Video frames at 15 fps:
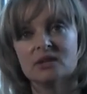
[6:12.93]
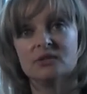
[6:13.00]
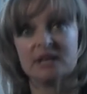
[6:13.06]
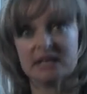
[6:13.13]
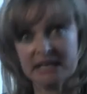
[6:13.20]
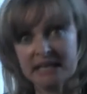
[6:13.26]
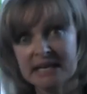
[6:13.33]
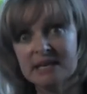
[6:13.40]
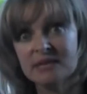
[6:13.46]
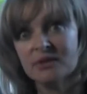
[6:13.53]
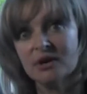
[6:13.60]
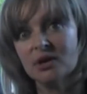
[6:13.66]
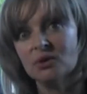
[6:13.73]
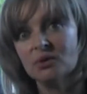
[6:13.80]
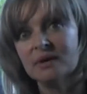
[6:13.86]
The key,
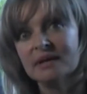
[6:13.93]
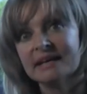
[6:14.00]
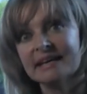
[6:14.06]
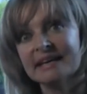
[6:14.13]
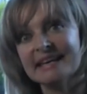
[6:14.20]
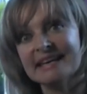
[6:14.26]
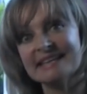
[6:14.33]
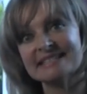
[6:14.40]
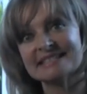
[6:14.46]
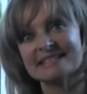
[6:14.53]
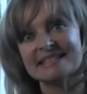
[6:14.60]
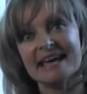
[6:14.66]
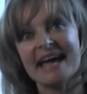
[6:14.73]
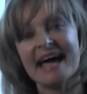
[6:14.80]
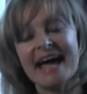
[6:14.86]
though, is
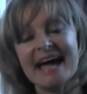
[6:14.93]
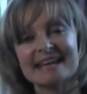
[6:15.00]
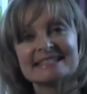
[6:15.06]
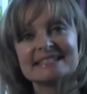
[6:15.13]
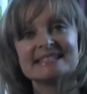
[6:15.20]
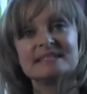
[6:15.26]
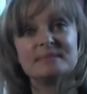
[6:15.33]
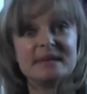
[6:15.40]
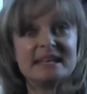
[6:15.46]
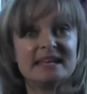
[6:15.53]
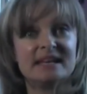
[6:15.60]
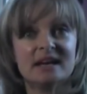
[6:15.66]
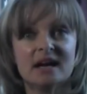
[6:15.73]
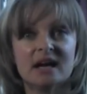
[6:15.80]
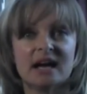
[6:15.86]
there has to be